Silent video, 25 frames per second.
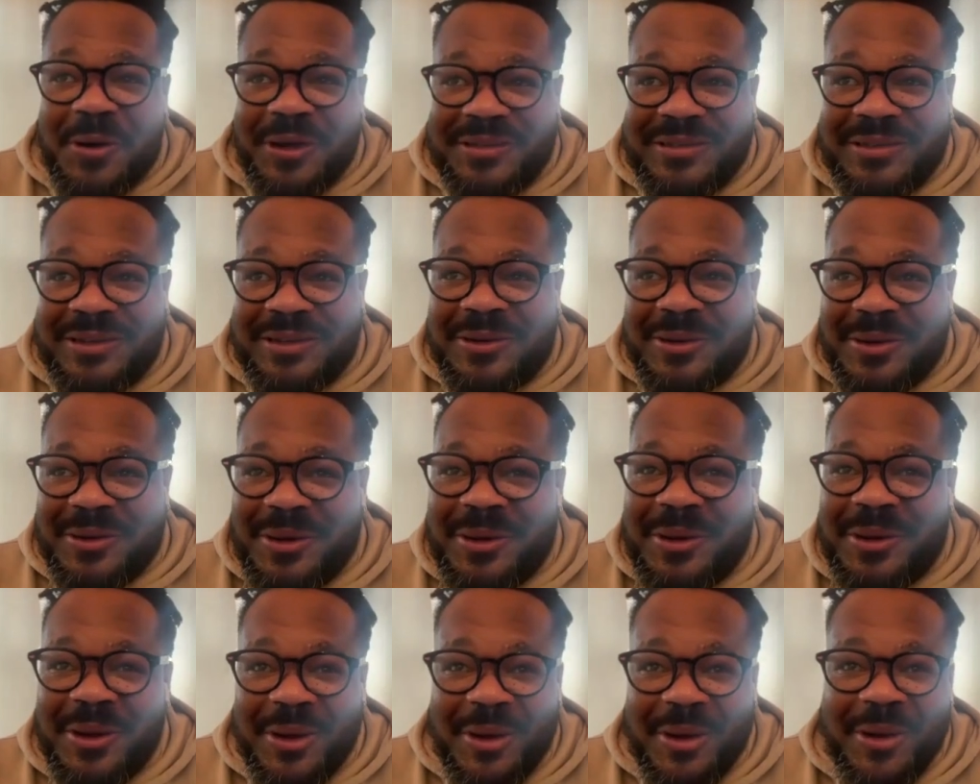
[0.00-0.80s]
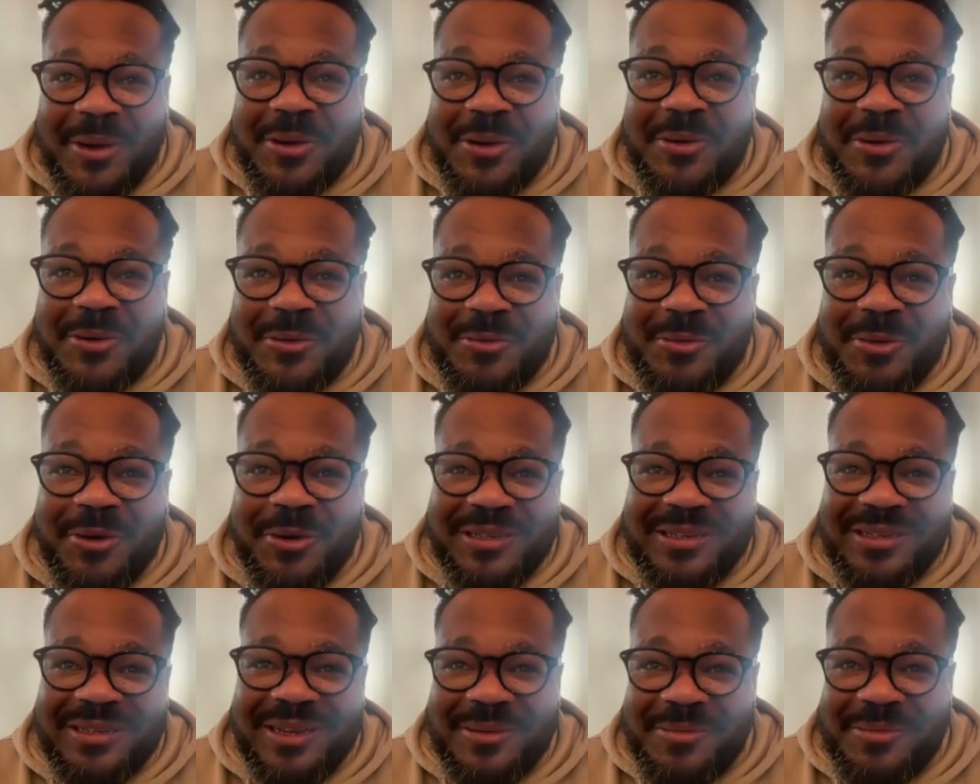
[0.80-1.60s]
it wasn't a, a, good
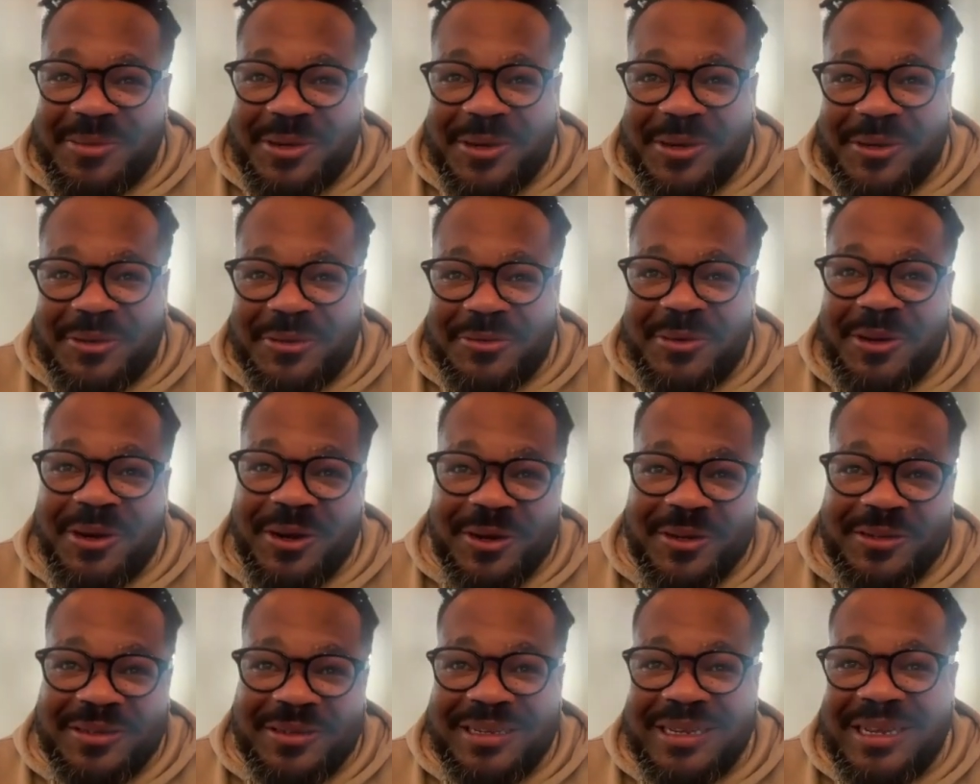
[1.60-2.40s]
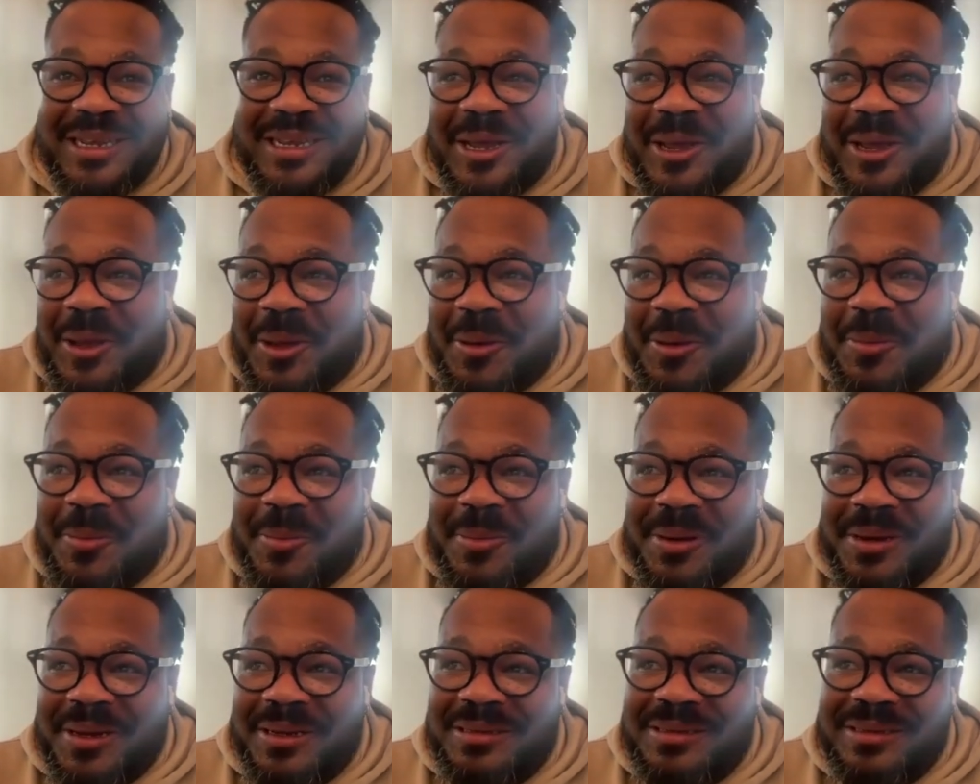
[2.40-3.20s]
present because we lost,
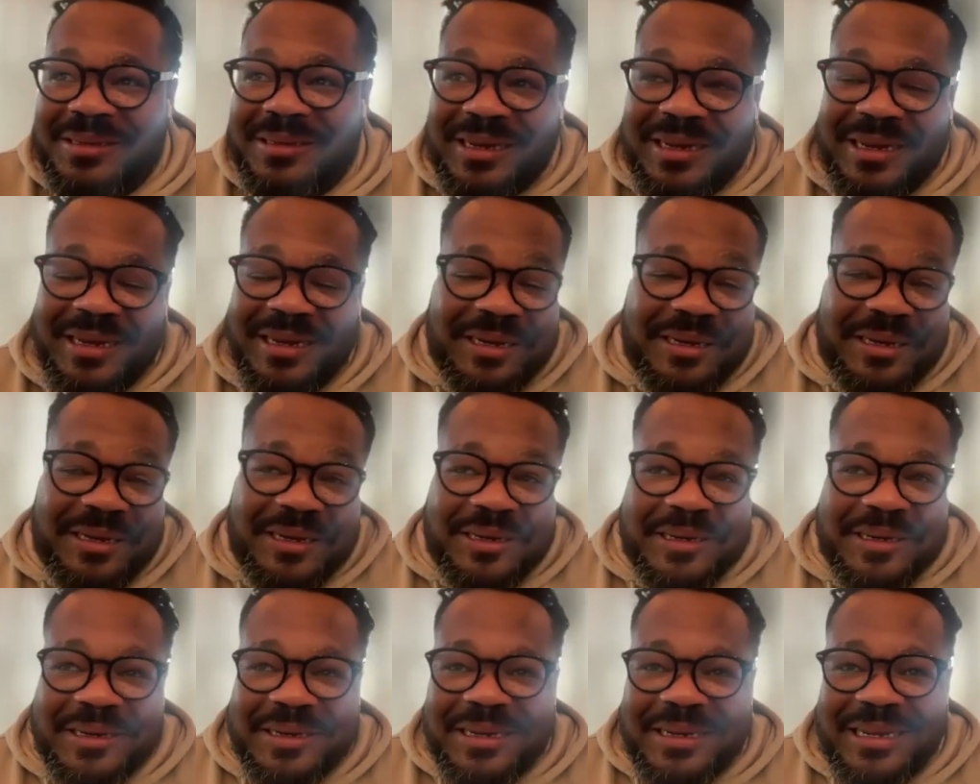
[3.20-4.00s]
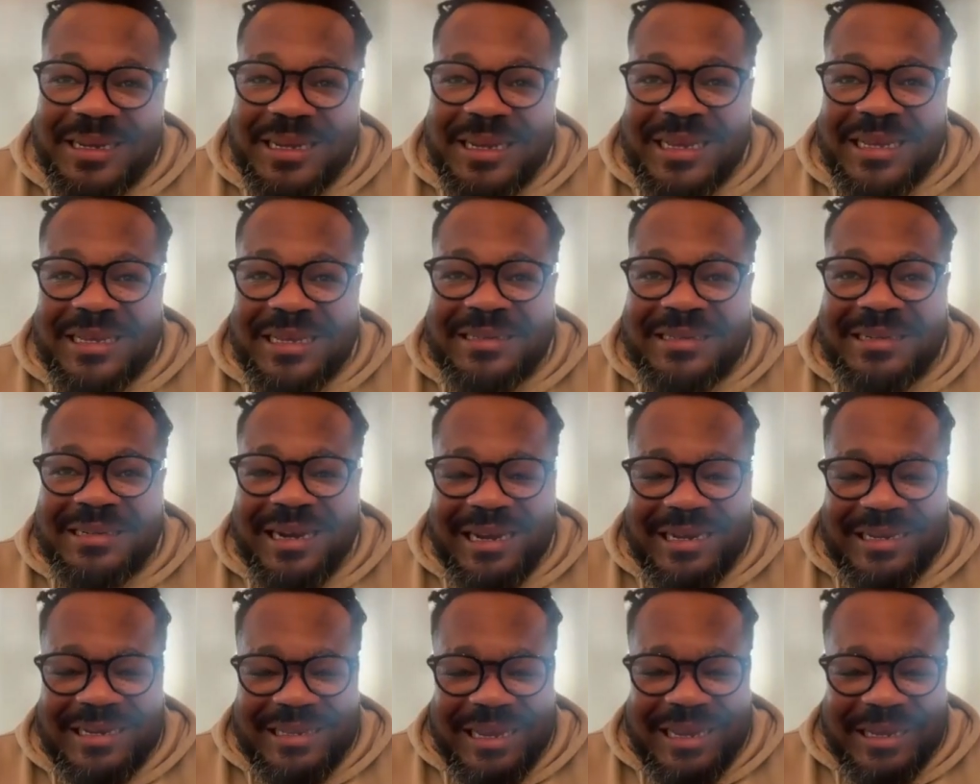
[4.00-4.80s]
but uh,
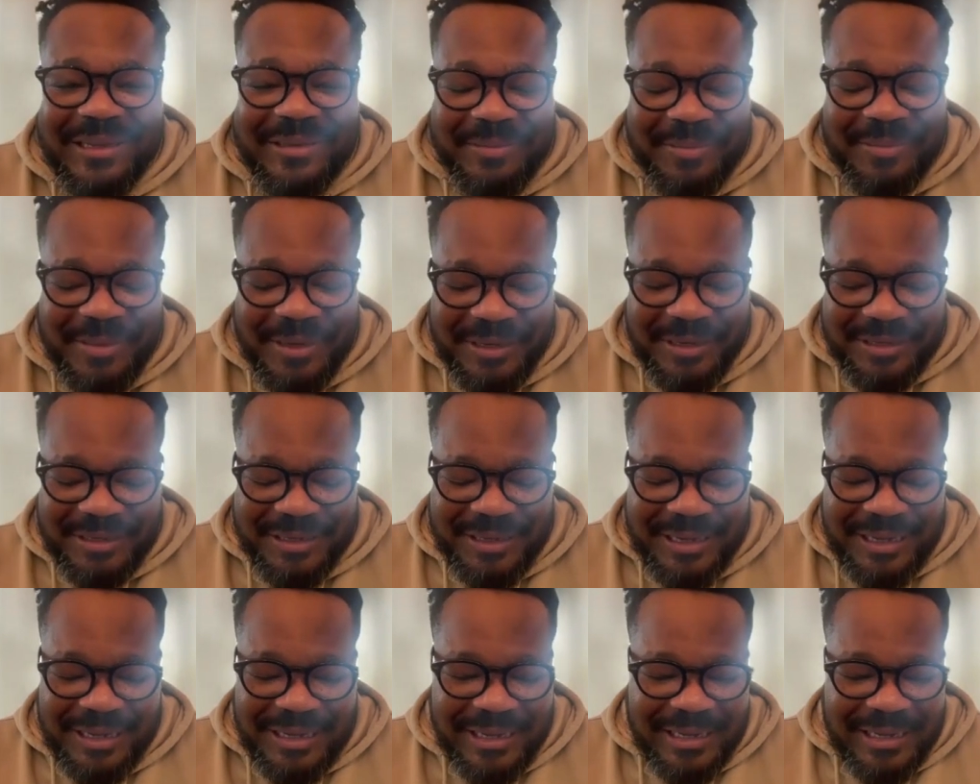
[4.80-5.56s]
it's like that, but.